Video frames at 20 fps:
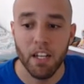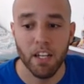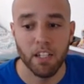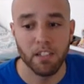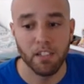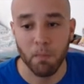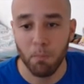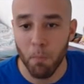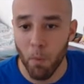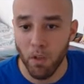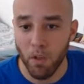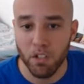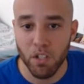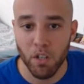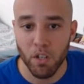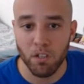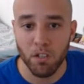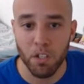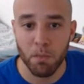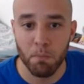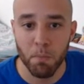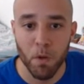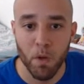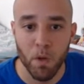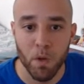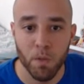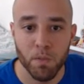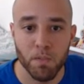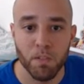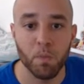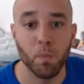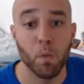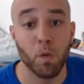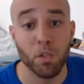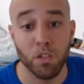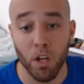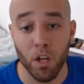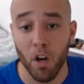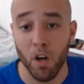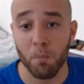because the more turns he moves, we'll
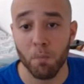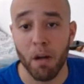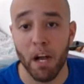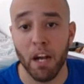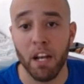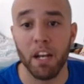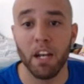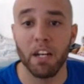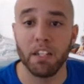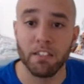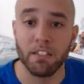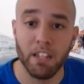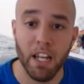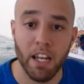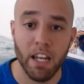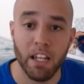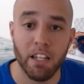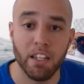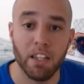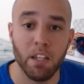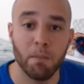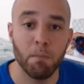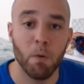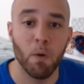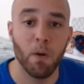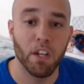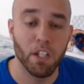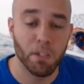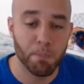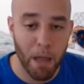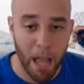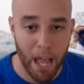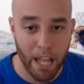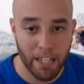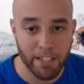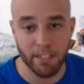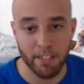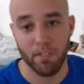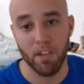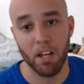talk about it in a second, the more his
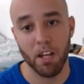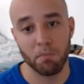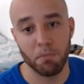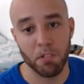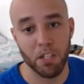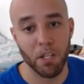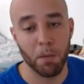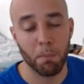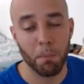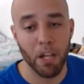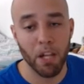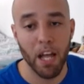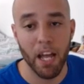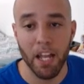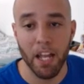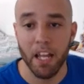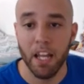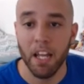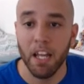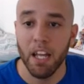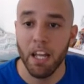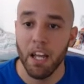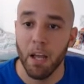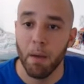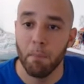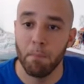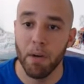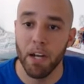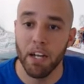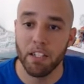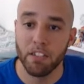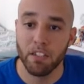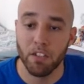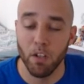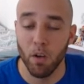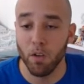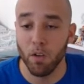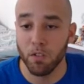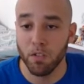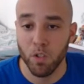passive comes into play. But
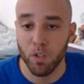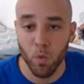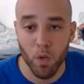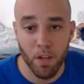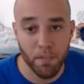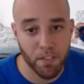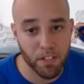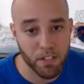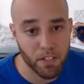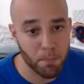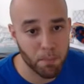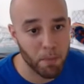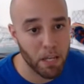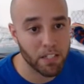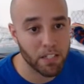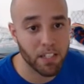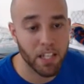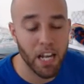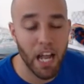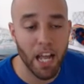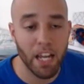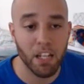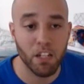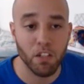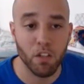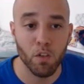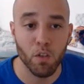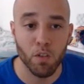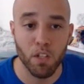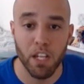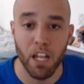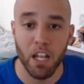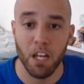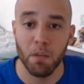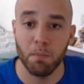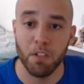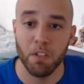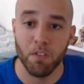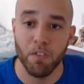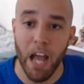so Swift is the best that I can do to get
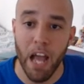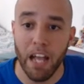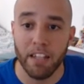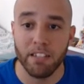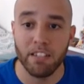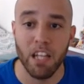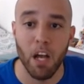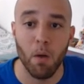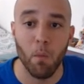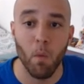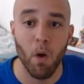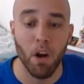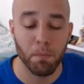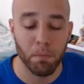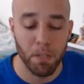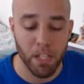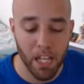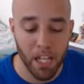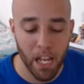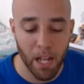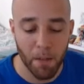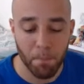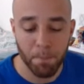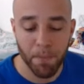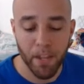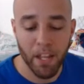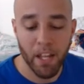him as fast as I want him to get.